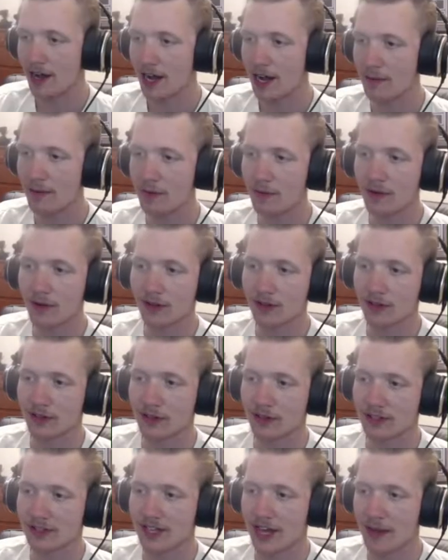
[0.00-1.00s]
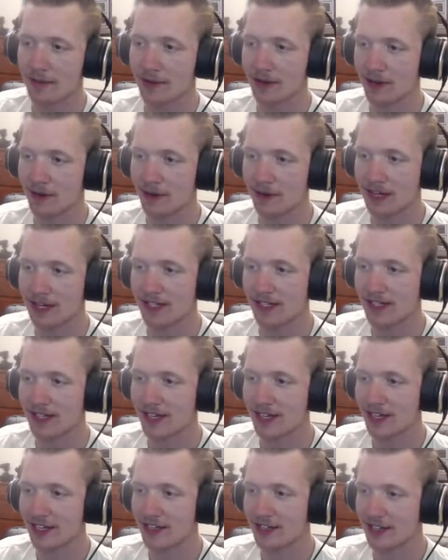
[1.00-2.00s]
remember a long time ago when I
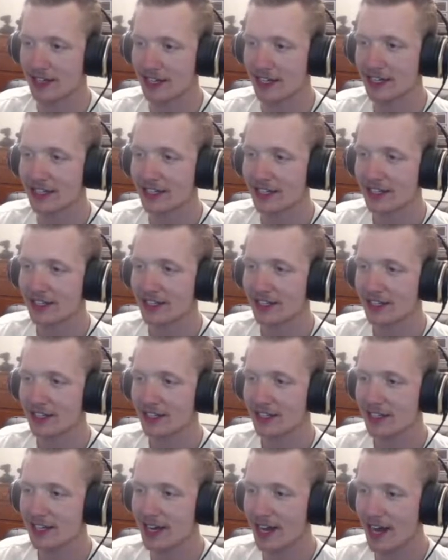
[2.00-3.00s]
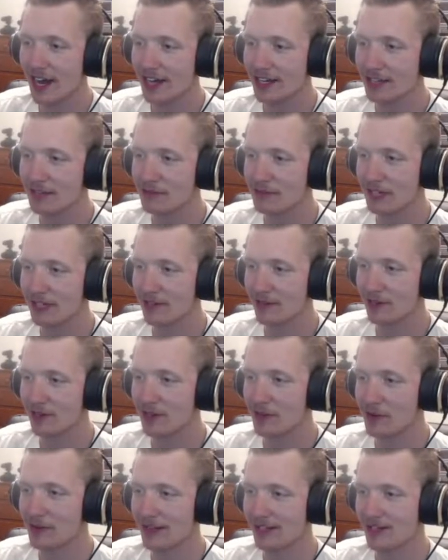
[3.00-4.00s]
said like, yeah, I could make a
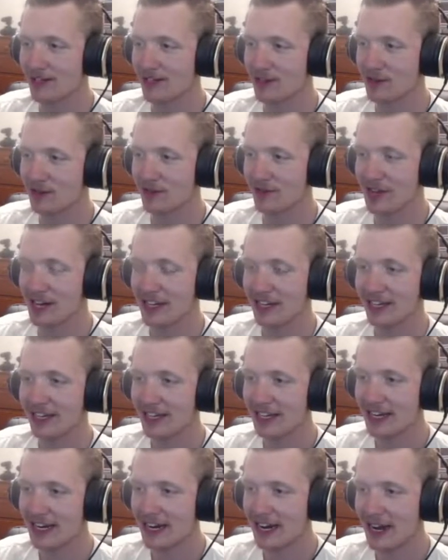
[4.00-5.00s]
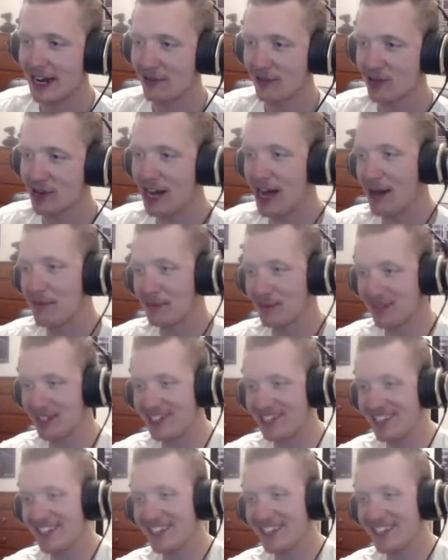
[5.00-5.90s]
video about Stardew Valley. Never happened.